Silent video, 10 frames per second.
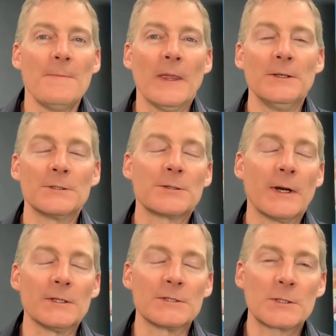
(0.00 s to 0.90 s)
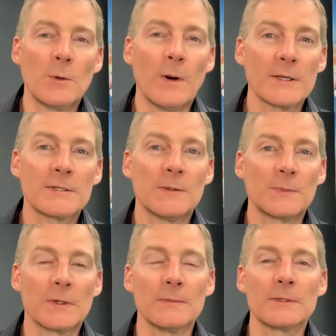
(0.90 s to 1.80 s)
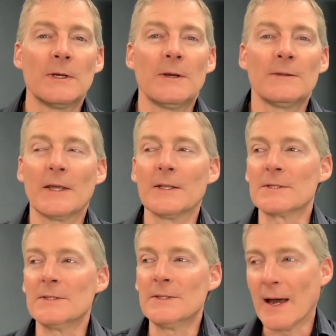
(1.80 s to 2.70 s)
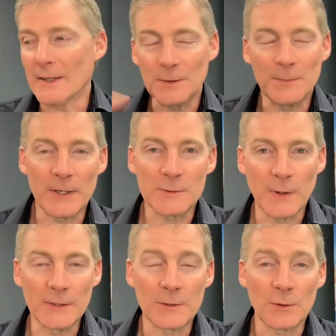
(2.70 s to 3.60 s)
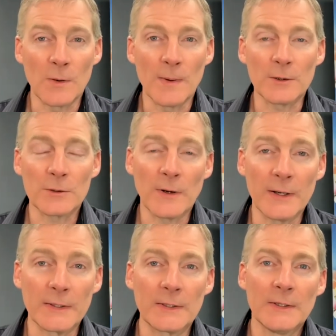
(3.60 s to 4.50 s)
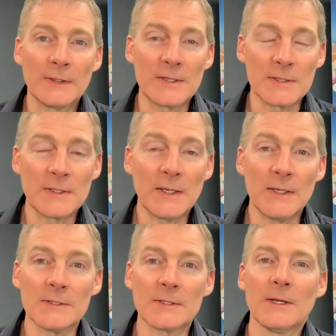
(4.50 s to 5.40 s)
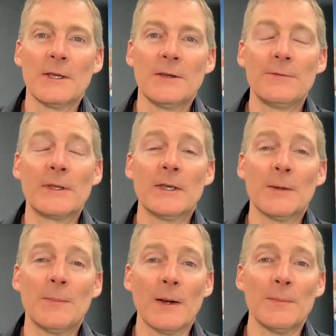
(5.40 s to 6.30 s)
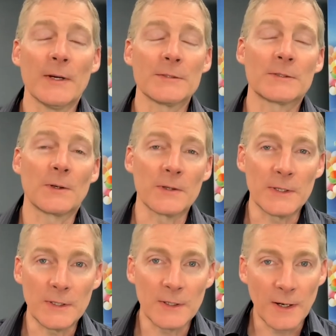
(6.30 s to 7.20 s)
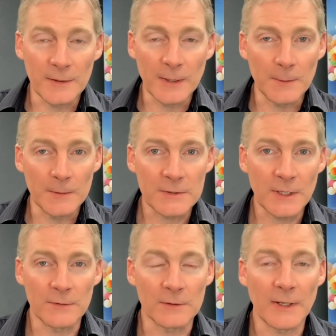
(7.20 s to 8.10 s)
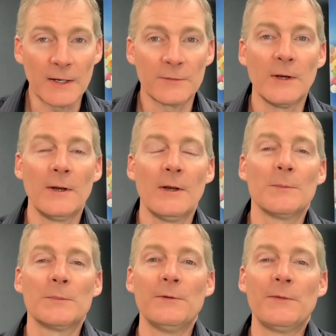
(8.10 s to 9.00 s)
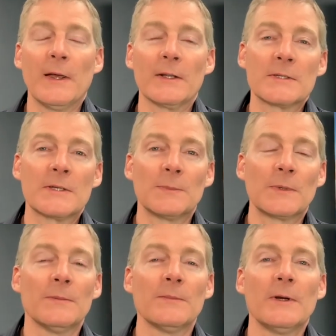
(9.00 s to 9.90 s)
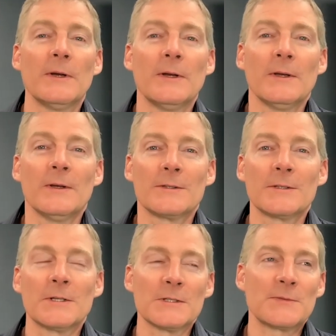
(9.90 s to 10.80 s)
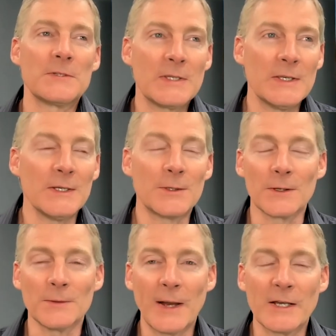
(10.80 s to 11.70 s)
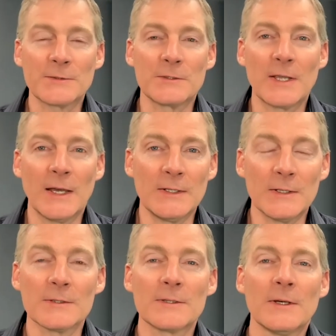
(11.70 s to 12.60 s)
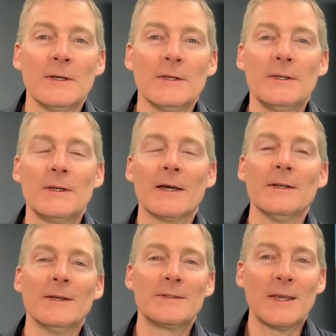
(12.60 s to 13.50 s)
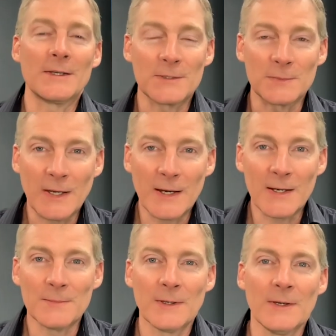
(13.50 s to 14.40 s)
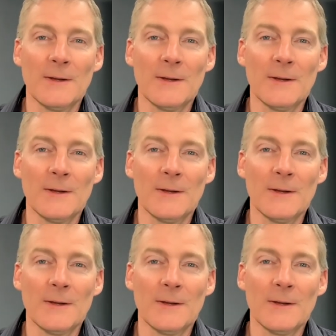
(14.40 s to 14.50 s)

and you're trying to squash symptoms. That is not the best way to go about chronic disease. If you get hit by a bus, go to the E R, they will save your life. But if you had a symptom such as fatigue or a rash for ten years, you got it takes some time,